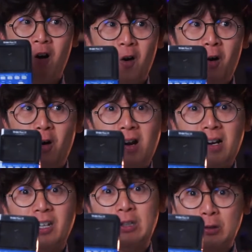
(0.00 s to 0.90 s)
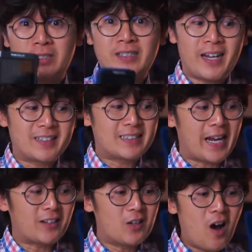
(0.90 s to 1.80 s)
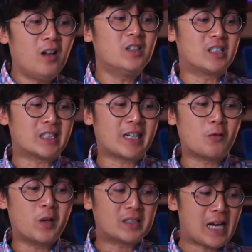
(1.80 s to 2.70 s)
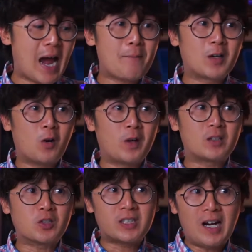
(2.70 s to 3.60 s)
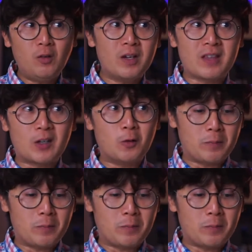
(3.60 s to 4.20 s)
or using technology, which I'm going to share with you,